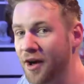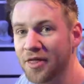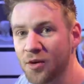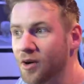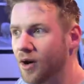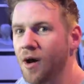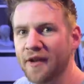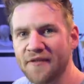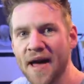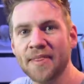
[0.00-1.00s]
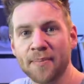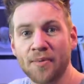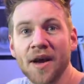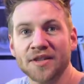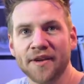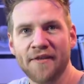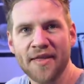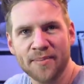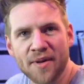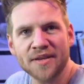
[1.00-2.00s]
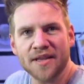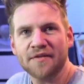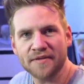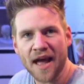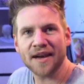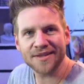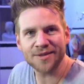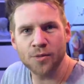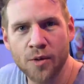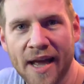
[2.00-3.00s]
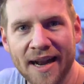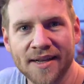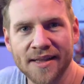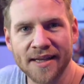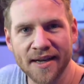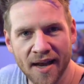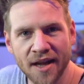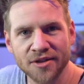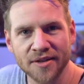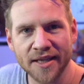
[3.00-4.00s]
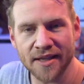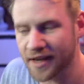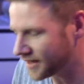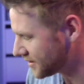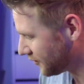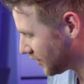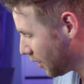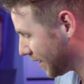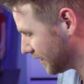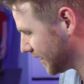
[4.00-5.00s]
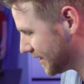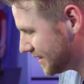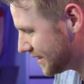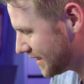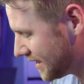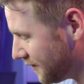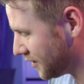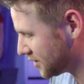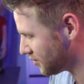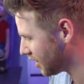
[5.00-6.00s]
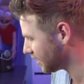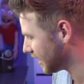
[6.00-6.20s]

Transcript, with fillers: I thought, oh, I found the brush. I found the brush that acts organically and naturally. Like it's flowing, like this is the difference, right?